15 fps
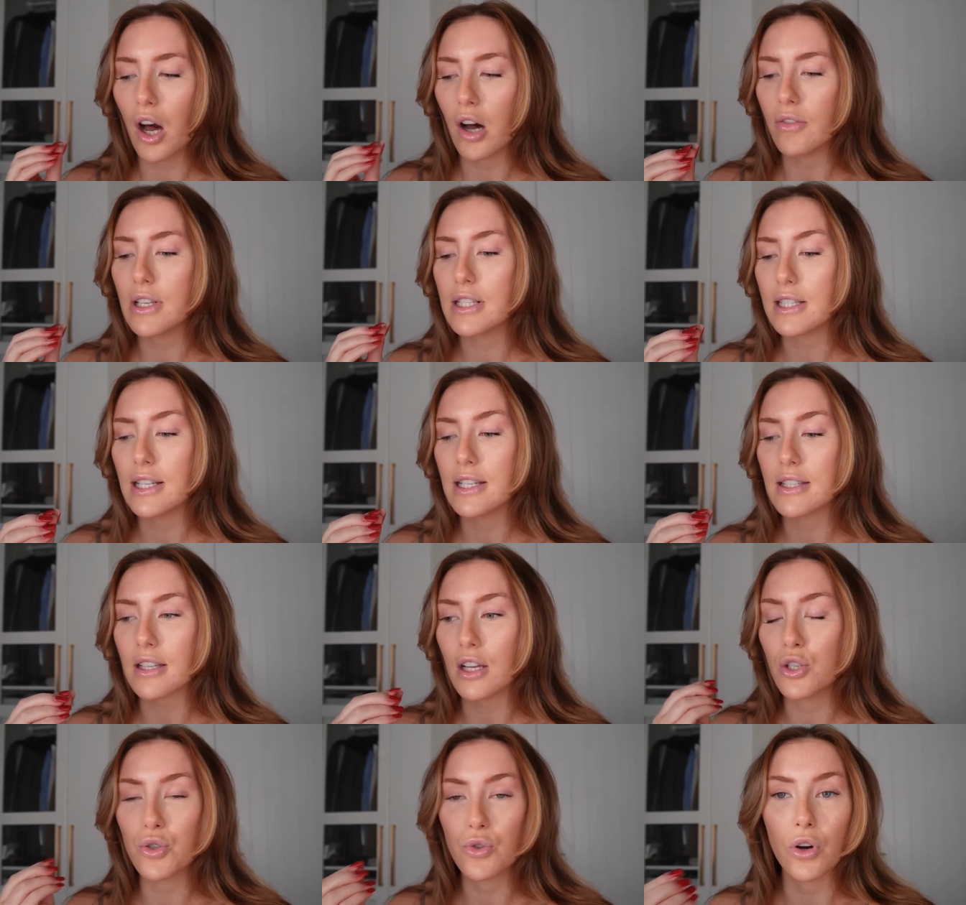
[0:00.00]
Obviously it's
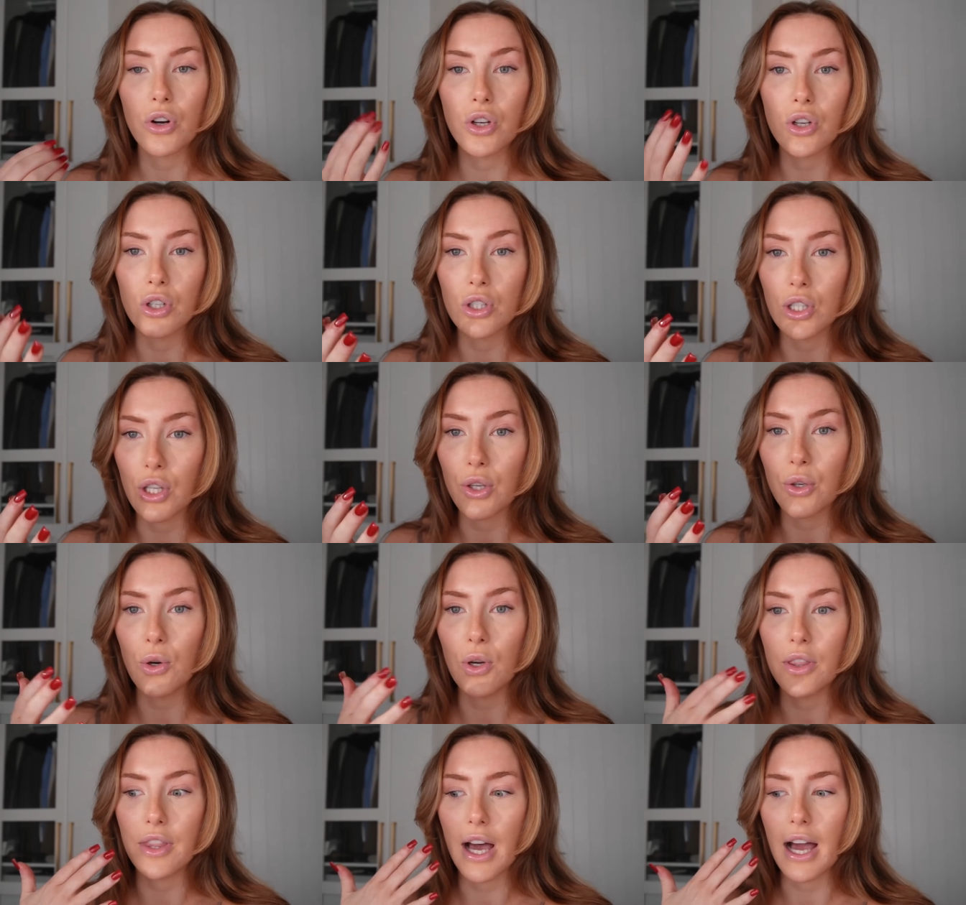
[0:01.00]
a stronger
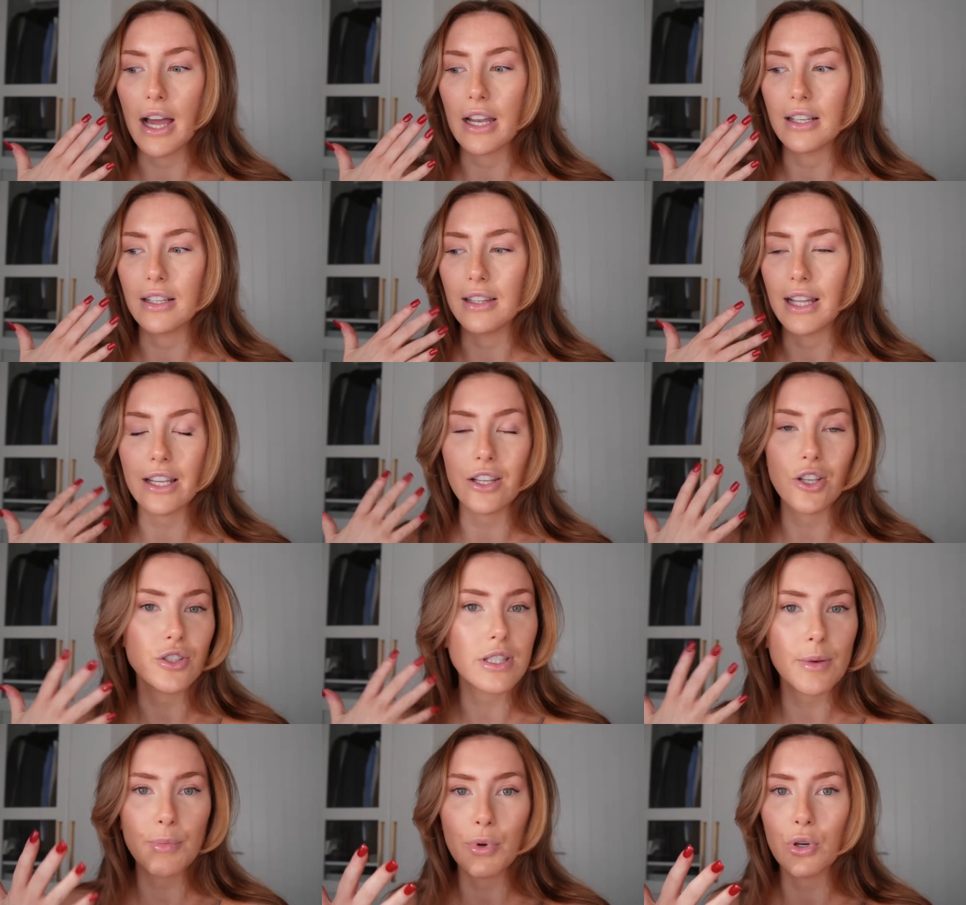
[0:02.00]
glue than like your
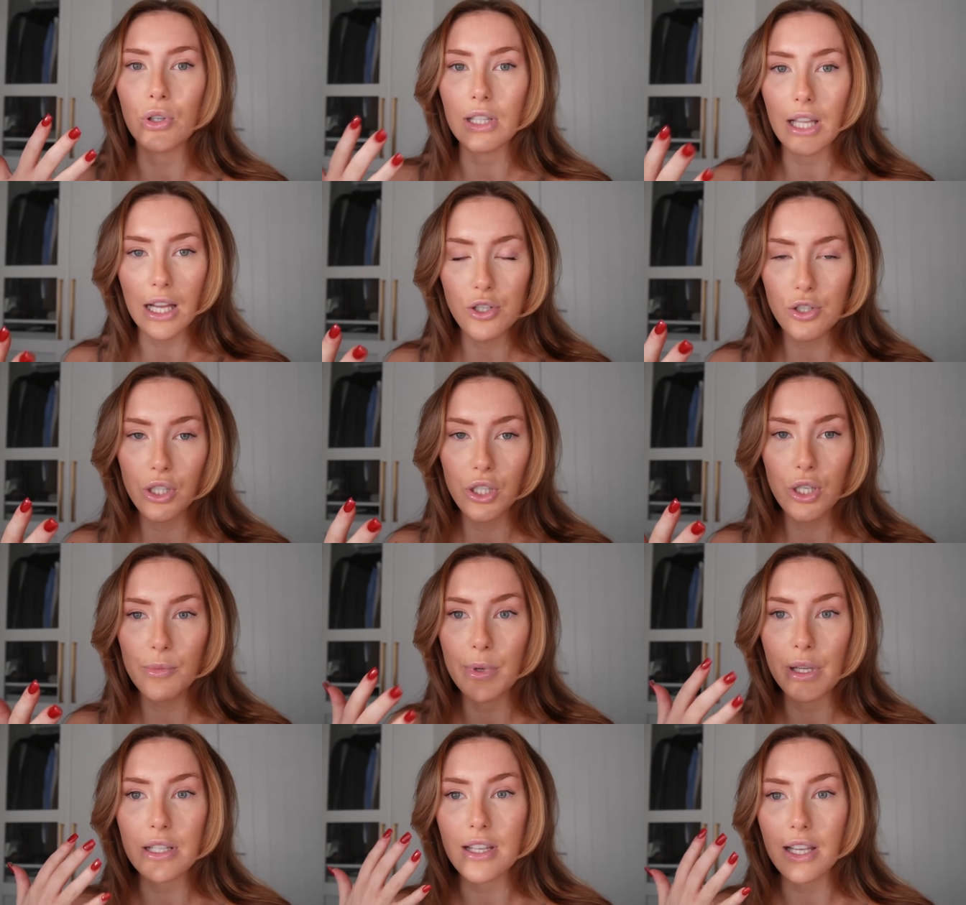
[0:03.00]
typical lash glue
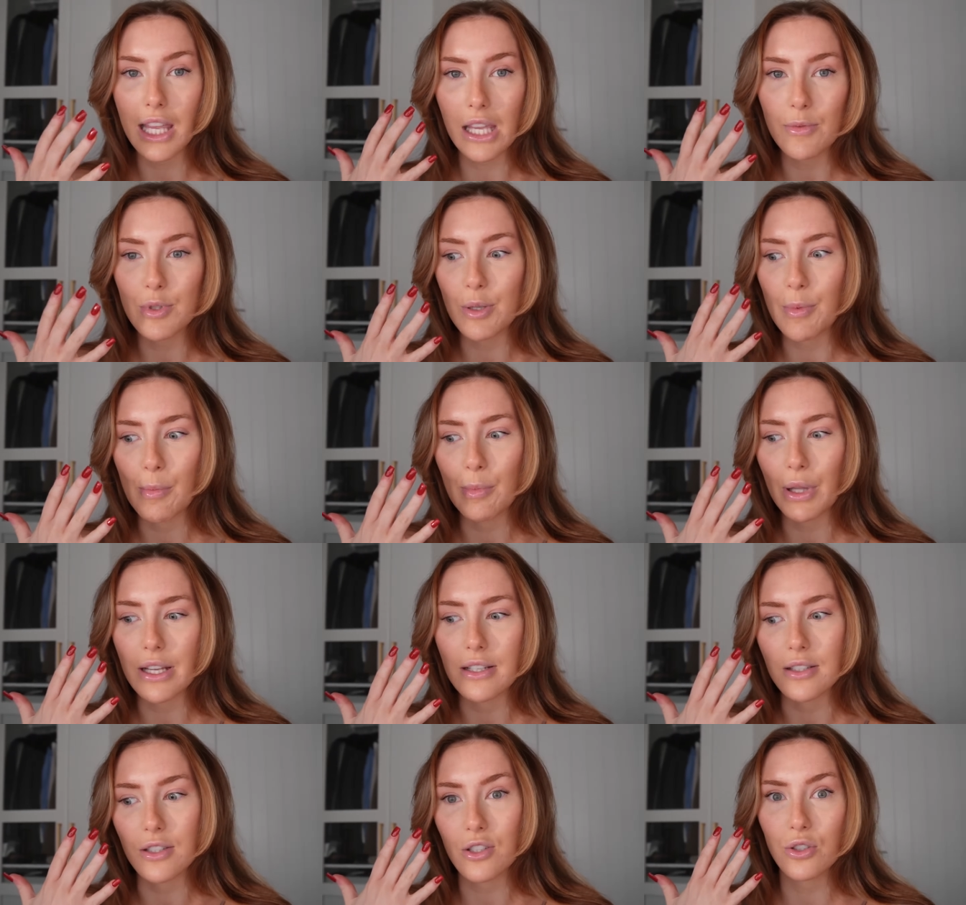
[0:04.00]
because it keeps them in
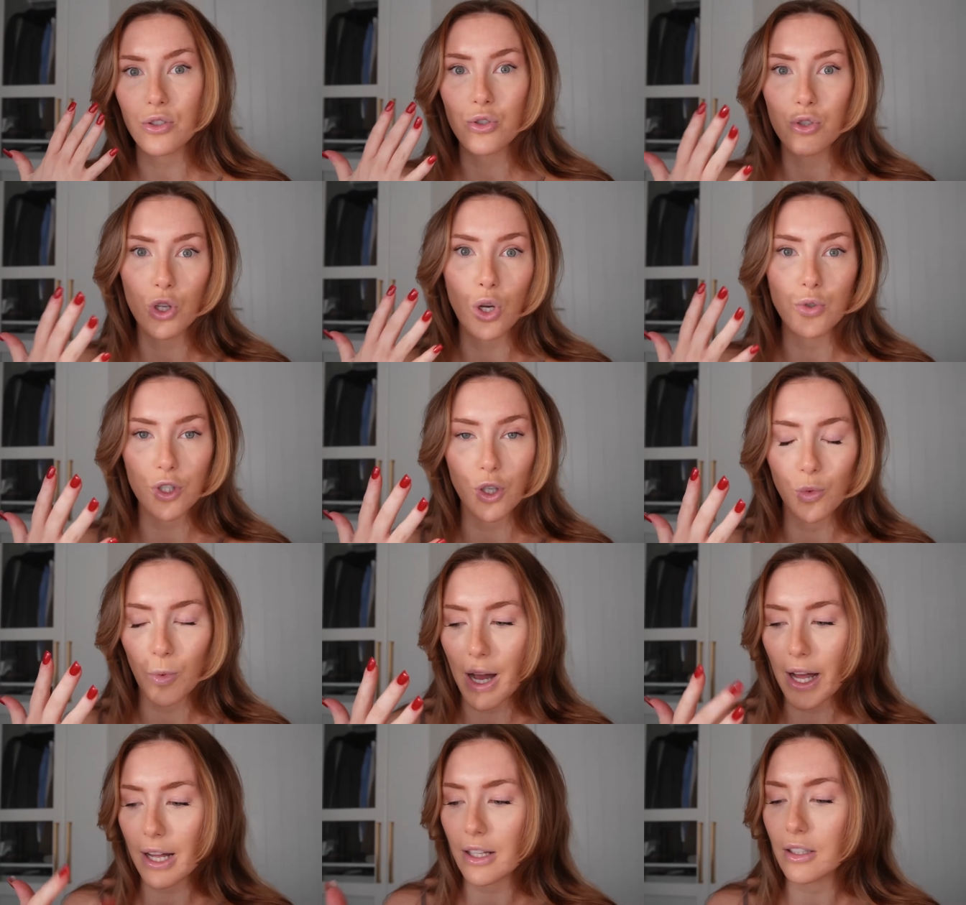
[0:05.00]
place so so
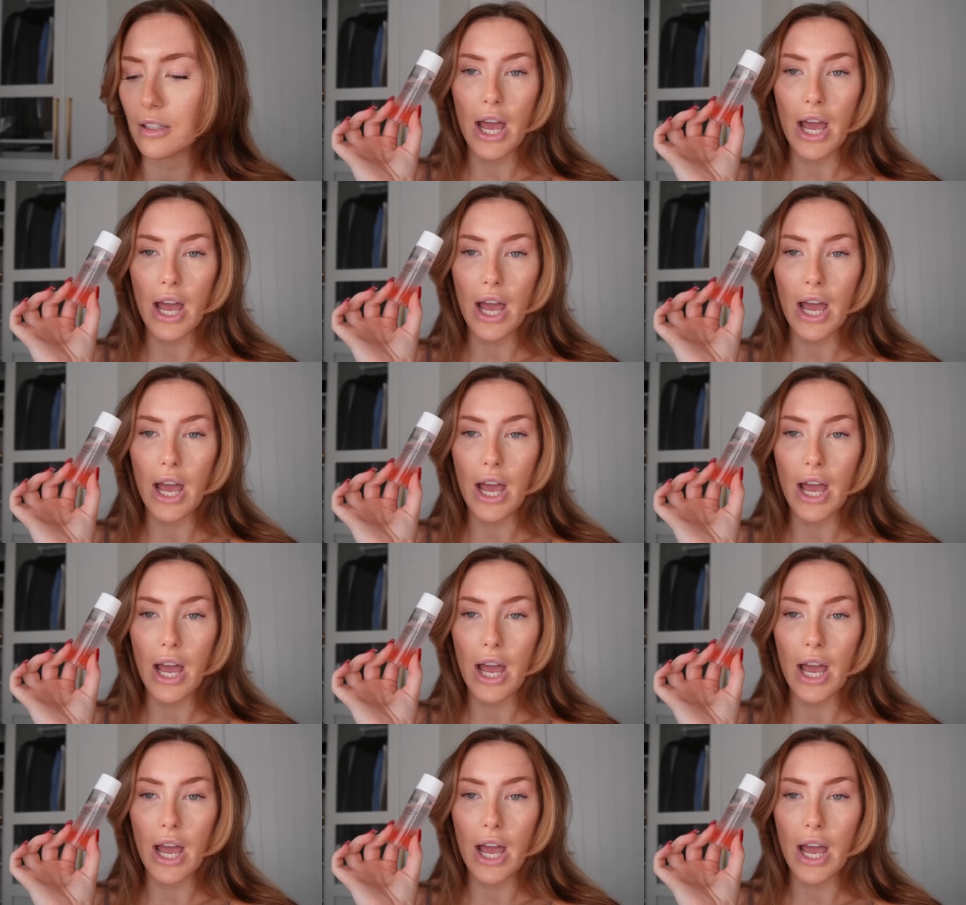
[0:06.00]
well.